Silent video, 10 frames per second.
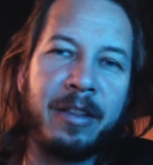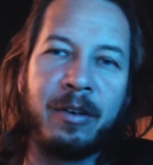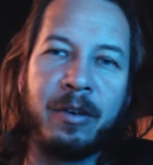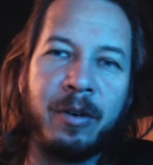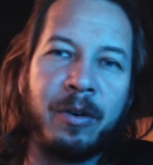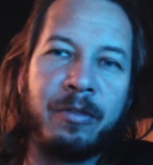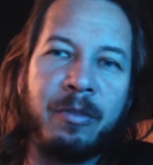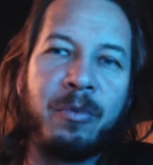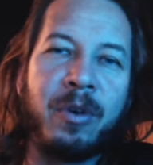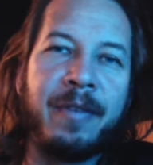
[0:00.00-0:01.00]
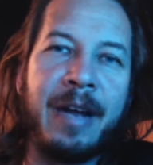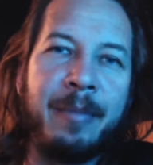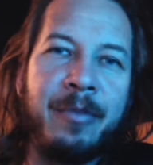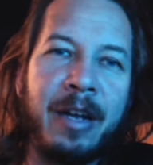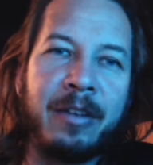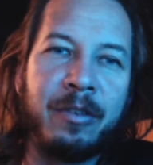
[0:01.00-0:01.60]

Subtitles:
or some sort of object,